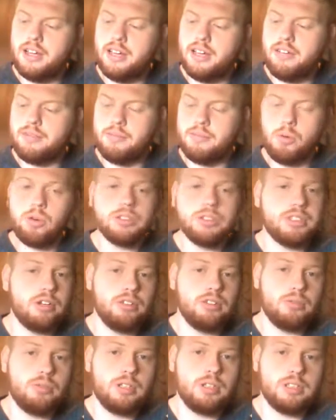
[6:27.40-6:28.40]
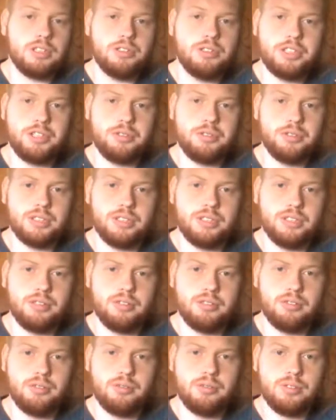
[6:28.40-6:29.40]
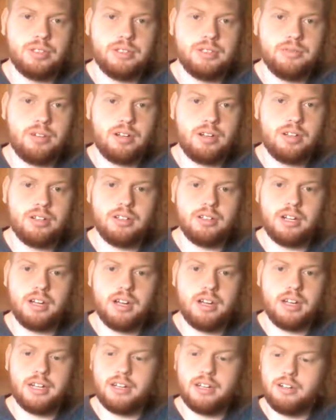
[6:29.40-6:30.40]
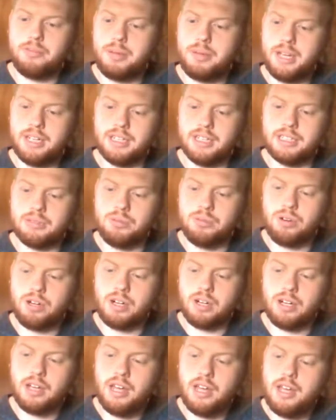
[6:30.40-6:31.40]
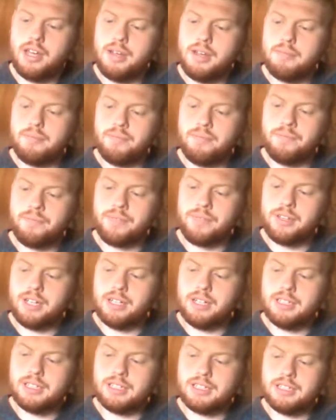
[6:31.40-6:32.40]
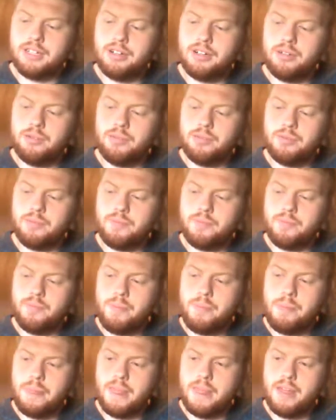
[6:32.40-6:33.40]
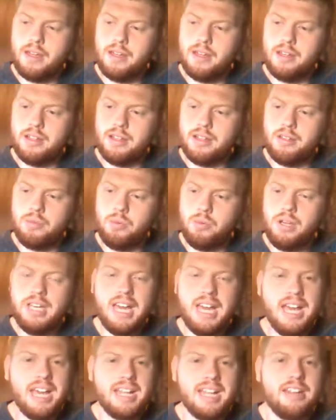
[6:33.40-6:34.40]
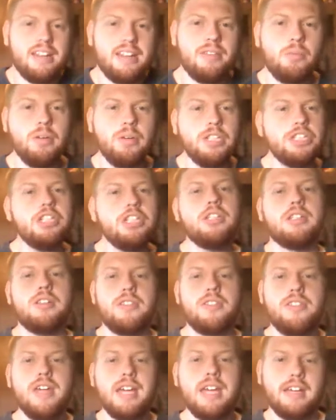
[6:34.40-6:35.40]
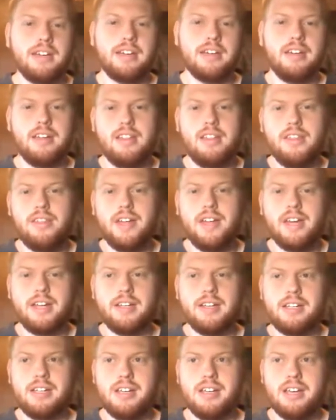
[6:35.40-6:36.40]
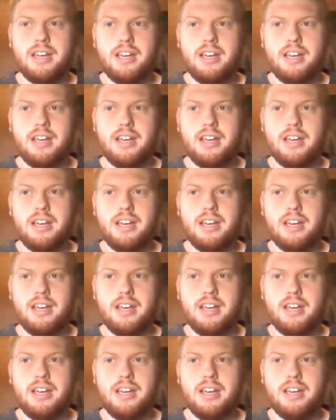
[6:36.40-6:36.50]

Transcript: even more so the ones who choose to follow God and obey His word. So we shouldn't think that